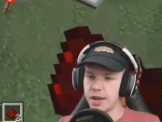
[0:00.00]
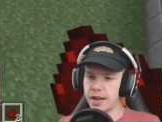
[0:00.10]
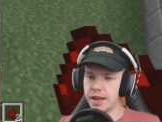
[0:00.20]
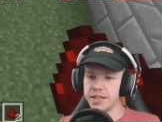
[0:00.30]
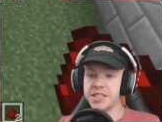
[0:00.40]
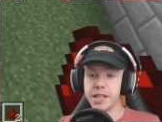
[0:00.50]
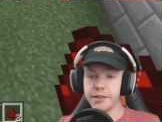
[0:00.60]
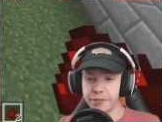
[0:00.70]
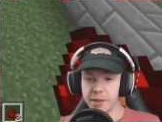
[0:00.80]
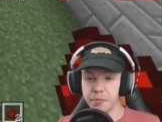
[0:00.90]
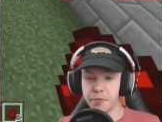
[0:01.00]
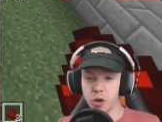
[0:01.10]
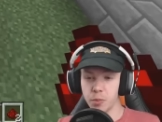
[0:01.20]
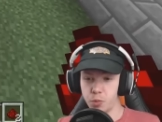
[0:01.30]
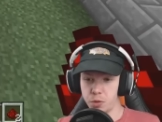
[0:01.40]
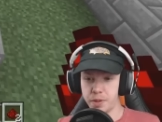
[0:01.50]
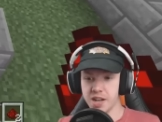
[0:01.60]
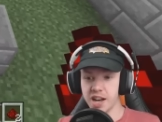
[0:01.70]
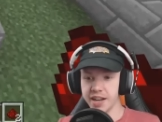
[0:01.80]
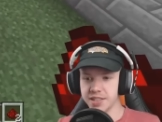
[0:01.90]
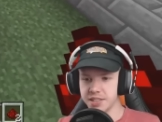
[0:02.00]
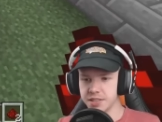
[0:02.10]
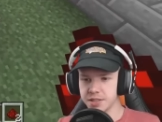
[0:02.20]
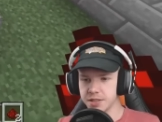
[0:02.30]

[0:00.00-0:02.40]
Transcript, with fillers: a T flip-flop would be nice.